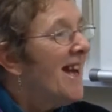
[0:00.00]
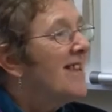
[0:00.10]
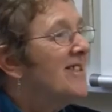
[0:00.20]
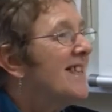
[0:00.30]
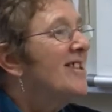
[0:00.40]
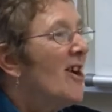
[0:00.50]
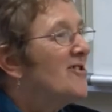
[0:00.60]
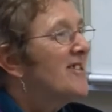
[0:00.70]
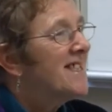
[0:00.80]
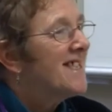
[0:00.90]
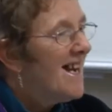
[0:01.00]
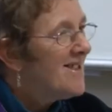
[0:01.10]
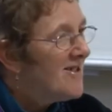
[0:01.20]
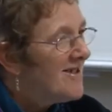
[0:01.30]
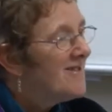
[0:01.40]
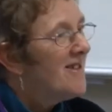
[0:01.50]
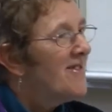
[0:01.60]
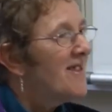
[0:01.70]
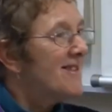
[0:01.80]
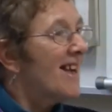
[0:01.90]
and didn't understand
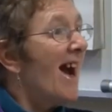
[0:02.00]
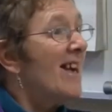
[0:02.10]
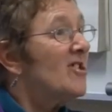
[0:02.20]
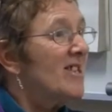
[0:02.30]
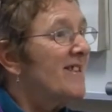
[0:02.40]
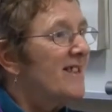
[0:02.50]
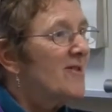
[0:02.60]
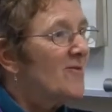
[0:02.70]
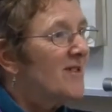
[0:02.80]
that actually this